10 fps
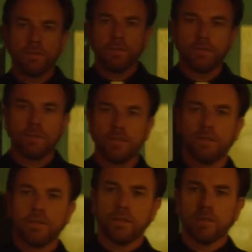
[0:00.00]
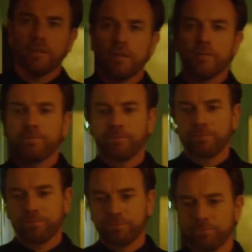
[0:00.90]
Blessed with good looks,
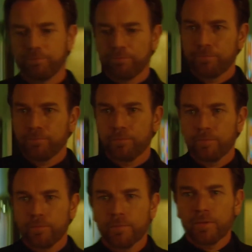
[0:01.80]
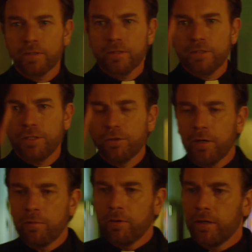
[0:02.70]
genuine acting talent, and charisma,